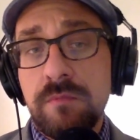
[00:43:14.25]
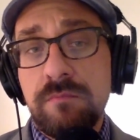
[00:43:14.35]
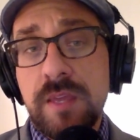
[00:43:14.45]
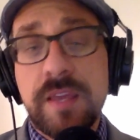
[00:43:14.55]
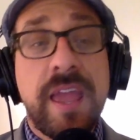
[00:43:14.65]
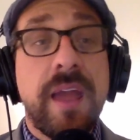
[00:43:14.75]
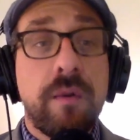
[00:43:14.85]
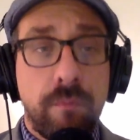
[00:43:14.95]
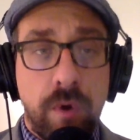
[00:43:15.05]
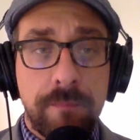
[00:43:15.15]
he can't
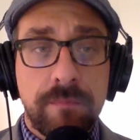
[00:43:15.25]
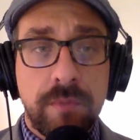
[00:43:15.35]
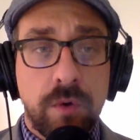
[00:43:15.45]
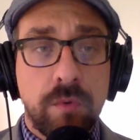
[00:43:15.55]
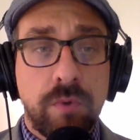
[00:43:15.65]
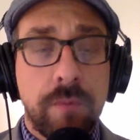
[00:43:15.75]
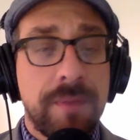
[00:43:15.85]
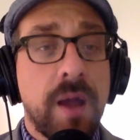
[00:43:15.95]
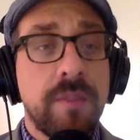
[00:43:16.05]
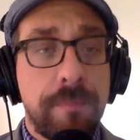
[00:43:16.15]
run
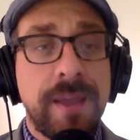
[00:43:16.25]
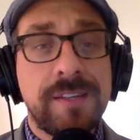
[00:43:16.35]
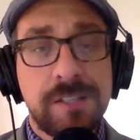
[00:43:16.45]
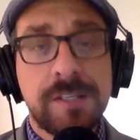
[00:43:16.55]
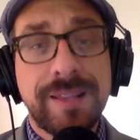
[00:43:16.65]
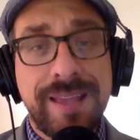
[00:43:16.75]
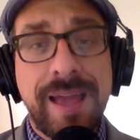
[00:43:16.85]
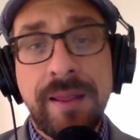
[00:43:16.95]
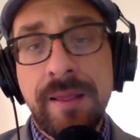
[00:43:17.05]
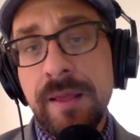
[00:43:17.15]
behind the pace he's going to
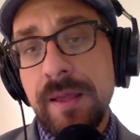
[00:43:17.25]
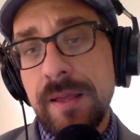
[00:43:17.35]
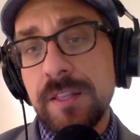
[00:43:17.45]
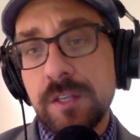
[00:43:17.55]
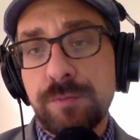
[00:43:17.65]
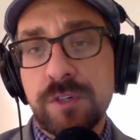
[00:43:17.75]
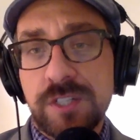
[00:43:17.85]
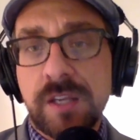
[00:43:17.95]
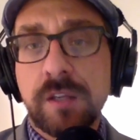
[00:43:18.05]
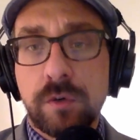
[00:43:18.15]
get in this
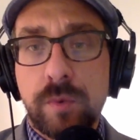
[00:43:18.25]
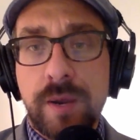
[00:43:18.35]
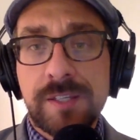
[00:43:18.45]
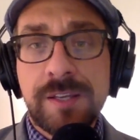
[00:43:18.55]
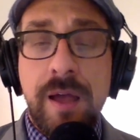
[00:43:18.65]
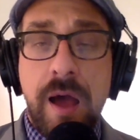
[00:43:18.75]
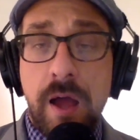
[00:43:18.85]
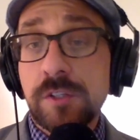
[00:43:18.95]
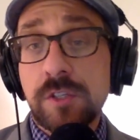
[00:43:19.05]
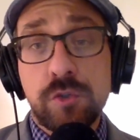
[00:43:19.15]
particular race. I
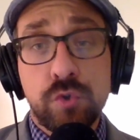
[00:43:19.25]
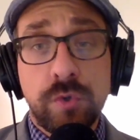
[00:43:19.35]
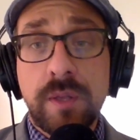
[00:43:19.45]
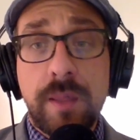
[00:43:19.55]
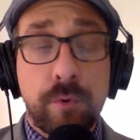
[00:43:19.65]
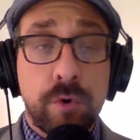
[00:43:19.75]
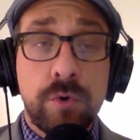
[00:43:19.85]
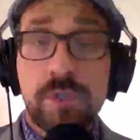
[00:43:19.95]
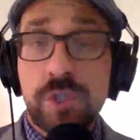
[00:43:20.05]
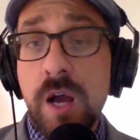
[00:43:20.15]
also think Julien
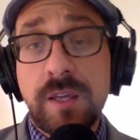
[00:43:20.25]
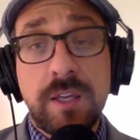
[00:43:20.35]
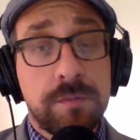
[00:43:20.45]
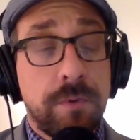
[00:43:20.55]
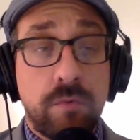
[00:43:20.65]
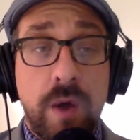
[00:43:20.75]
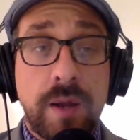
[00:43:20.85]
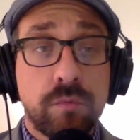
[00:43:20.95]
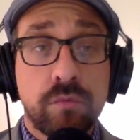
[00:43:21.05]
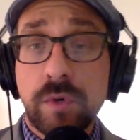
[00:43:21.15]
Leparoux, his jockey, has been
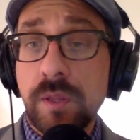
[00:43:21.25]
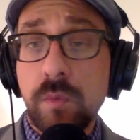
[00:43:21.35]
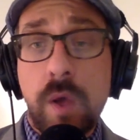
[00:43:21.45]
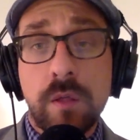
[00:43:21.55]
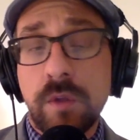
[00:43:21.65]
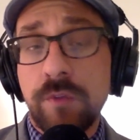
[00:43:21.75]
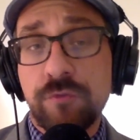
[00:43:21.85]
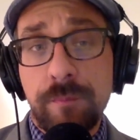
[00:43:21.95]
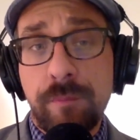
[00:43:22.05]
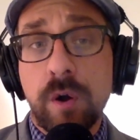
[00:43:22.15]
riding really well at
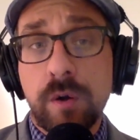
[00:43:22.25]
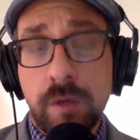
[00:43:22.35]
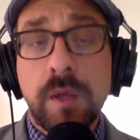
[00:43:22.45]
Gulfstream Park.